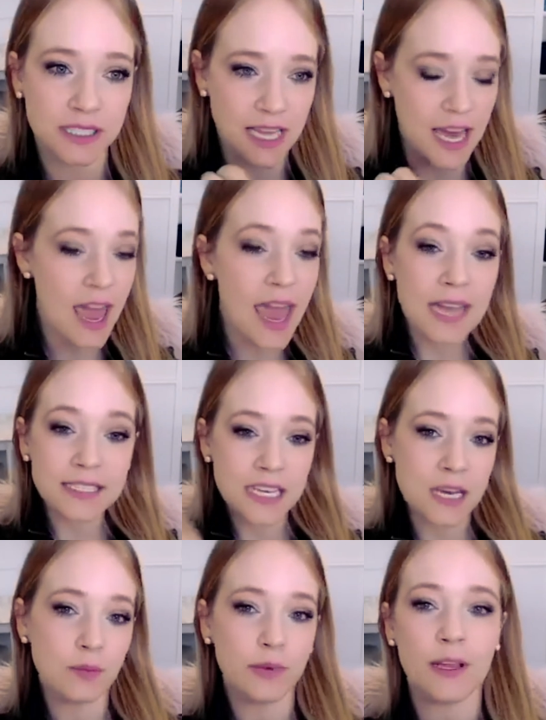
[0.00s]
the A
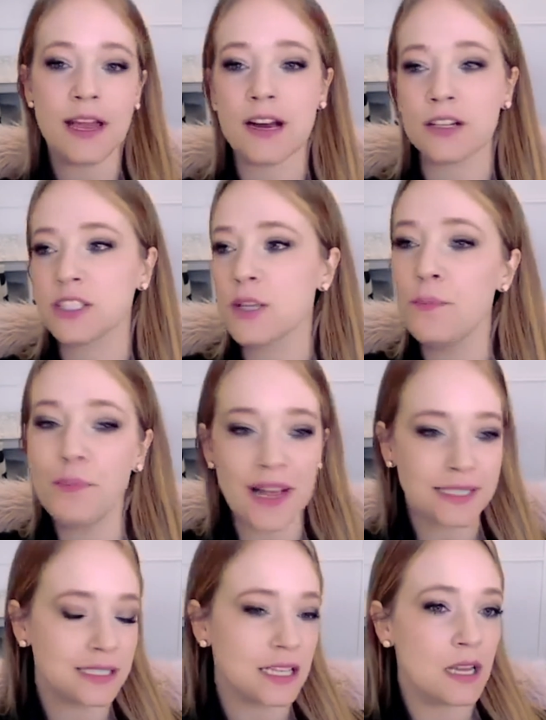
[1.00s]
team players, the
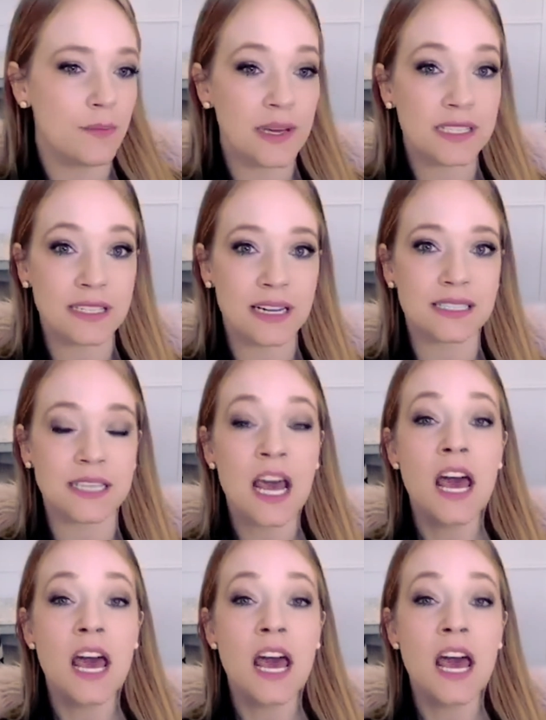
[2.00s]
best in the business.